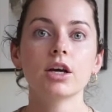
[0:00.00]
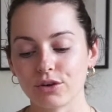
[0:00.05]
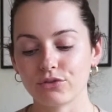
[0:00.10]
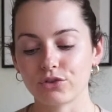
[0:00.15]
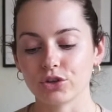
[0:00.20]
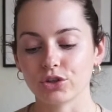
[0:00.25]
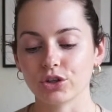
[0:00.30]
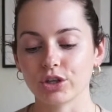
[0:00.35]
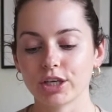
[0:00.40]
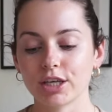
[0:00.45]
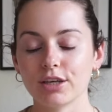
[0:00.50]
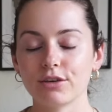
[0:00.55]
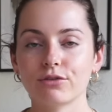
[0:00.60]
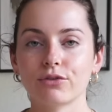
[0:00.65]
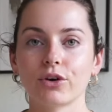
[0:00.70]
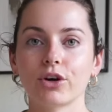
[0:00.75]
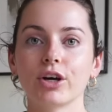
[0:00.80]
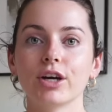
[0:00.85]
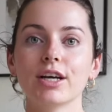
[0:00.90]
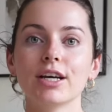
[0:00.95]
If you're looking
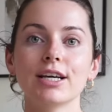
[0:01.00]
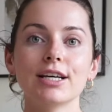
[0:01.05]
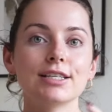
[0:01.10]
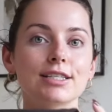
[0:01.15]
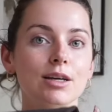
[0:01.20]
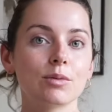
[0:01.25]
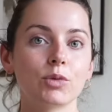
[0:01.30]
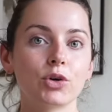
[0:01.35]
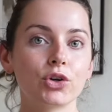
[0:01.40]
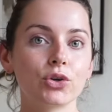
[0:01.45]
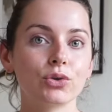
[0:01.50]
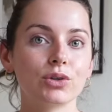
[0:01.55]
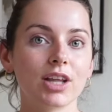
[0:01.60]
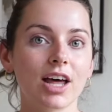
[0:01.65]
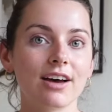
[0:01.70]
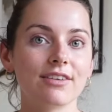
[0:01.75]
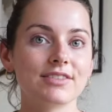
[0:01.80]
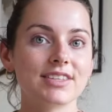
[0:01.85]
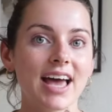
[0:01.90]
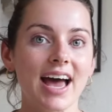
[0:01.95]
for someone who
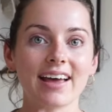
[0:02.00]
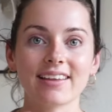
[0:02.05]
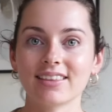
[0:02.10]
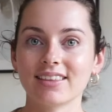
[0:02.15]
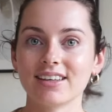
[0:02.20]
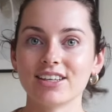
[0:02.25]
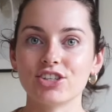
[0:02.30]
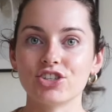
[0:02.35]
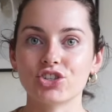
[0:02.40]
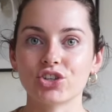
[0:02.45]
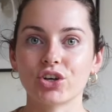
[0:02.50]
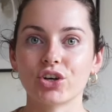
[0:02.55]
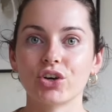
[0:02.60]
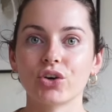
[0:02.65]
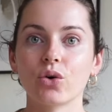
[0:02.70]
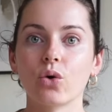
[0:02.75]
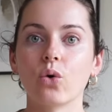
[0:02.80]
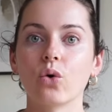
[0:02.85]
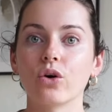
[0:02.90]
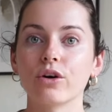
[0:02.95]
loves
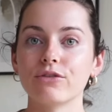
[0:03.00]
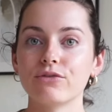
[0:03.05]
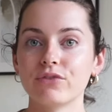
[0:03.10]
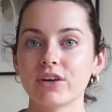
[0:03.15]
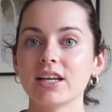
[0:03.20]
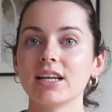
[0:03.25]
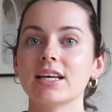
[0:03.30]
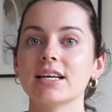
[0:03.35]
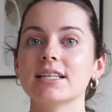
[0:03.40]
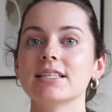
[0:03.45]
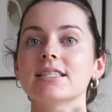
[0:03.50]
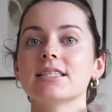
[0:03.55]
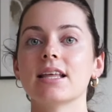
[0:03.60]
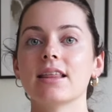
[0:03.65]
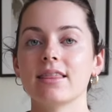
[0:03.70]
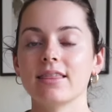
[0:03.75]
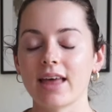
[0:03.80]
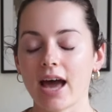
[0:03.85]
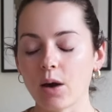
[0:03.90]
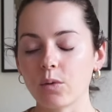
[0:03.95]
athleisure or fitness,
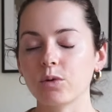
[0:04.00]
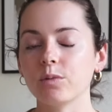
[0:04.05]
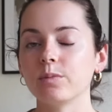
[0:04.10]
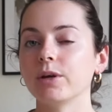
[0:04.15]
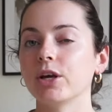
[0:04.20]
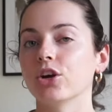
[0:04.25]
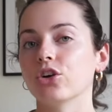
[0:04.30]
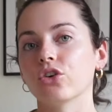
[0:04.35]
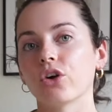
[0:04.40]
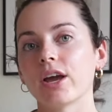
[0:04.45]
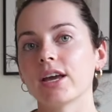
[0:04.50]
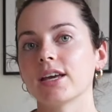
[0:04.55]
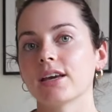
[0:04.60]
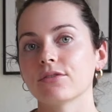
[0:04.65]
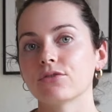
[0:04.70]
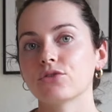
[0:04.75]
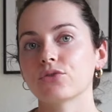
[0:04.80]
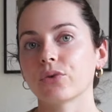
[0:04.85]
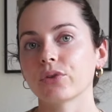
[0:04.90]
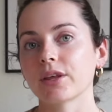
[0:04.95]
that would be a great
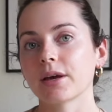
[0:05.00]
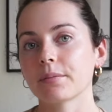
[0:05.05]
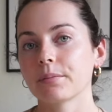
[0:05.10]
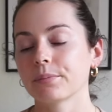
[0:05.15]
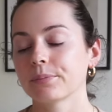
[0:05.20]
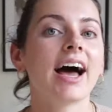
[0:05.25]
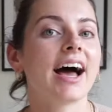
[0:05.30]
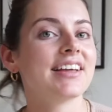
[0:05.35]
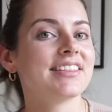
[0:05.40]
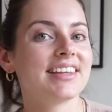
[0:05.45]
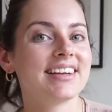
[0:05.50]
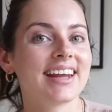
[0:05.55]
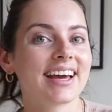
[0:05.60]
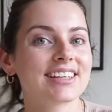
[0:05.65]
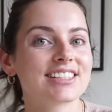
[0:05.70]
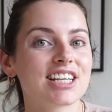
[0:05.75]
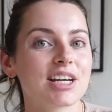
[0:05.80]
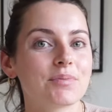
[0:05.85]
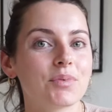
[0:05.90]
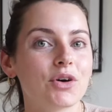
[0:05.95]
gift for them. And then
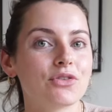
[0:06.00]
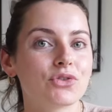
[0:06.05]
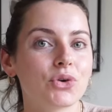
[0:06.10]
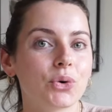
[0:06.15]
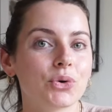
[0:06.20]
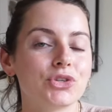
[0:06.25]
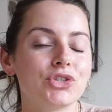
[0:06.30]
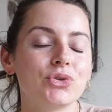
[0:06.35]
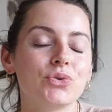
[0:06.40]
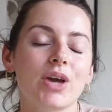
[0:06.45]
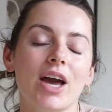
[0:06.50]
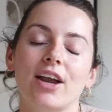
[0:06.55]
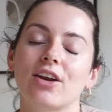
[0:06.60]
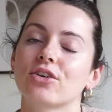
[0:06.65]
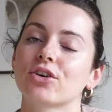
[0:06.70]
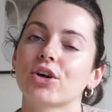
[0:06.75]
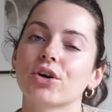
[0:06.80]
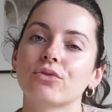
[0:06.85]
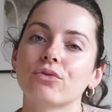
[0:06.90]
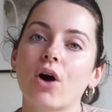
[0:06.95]
next up, of course, you
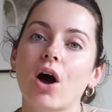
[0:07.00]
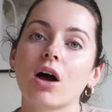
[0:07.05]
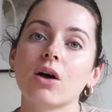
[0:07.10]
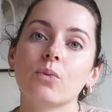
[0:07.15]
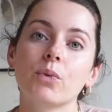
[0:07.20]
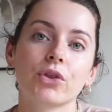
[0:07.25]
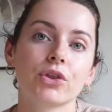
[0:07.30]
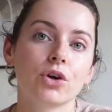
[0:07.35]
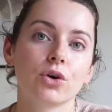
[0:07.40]
cannot go wrong with